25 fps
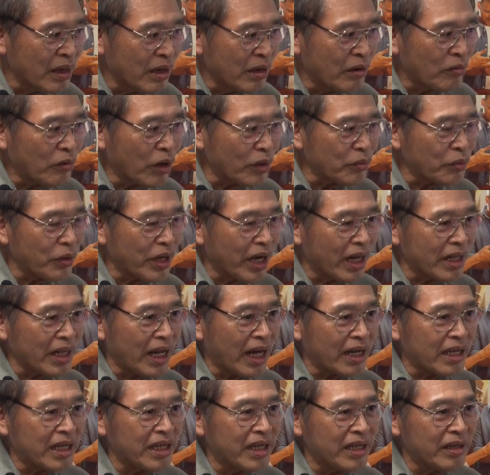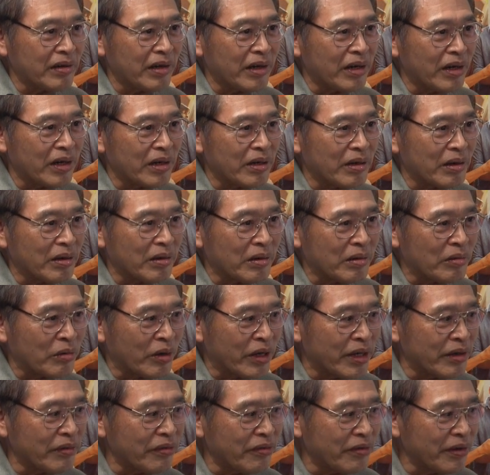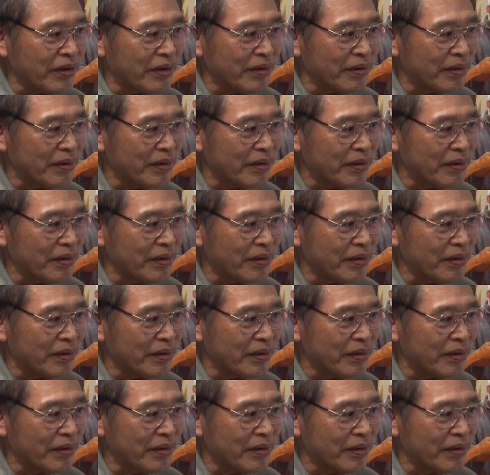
What we are lucky with,